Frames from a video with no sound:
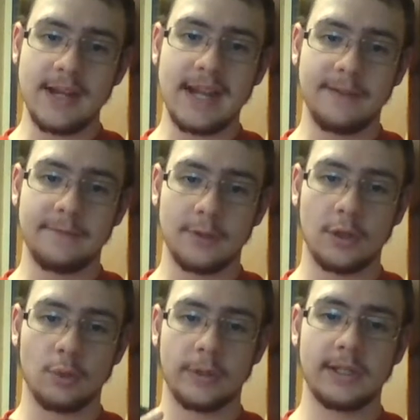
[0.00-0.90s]
to have
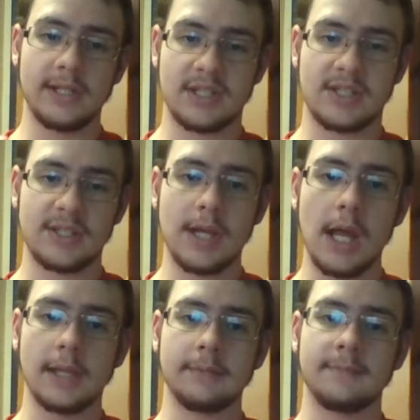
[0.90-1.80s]
a really
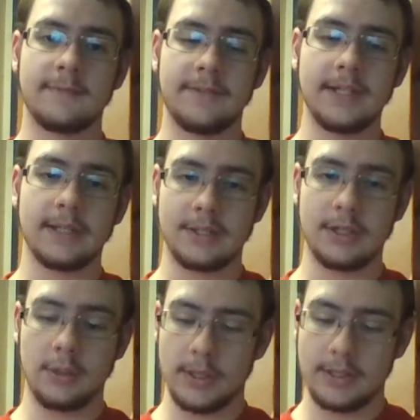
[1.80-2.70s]
solid feeling
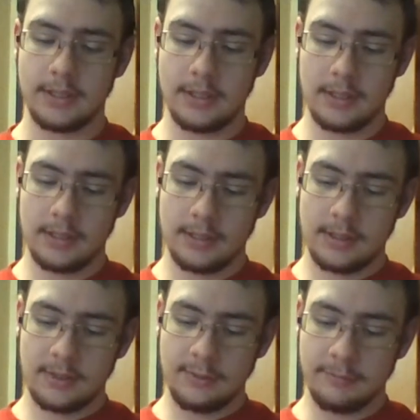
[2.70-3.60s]
to it
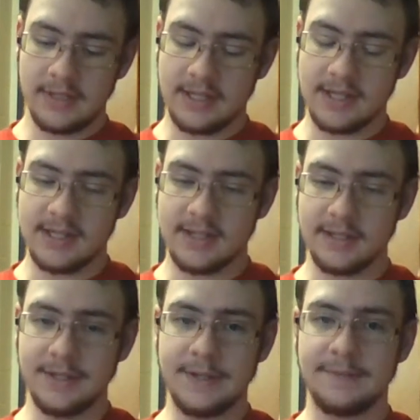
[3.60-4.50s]
because
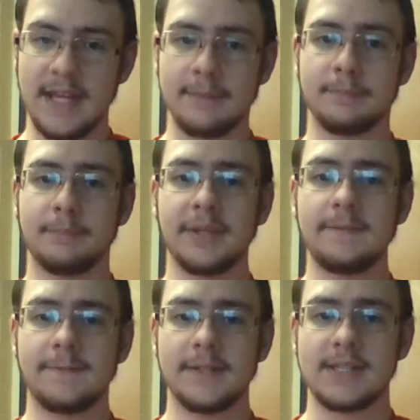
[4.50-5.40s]
of that
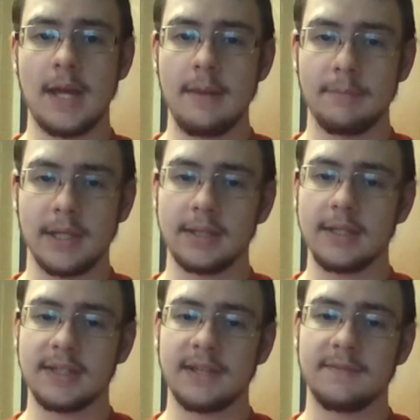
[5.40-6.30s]
beefy stop pin
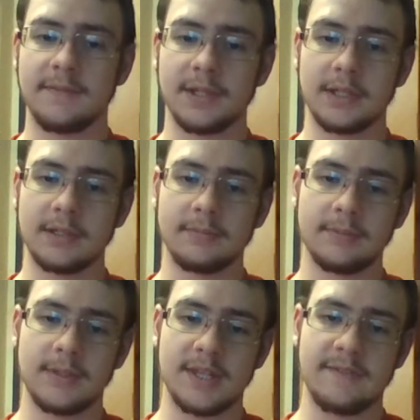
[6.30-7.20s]
that
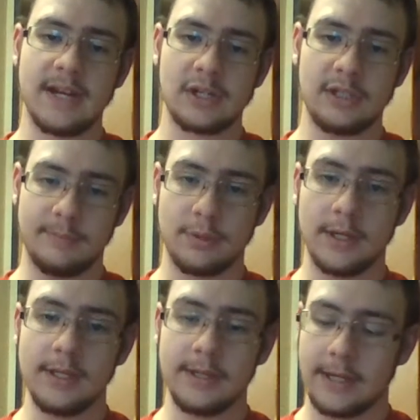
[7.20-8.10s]
they've actually
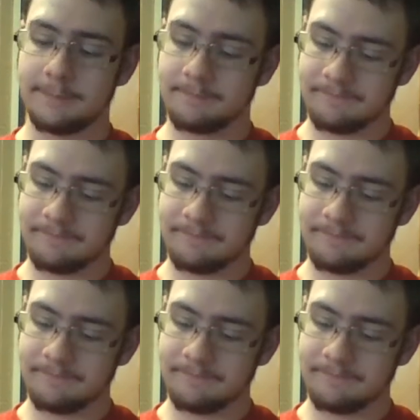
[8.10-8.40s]
put in there.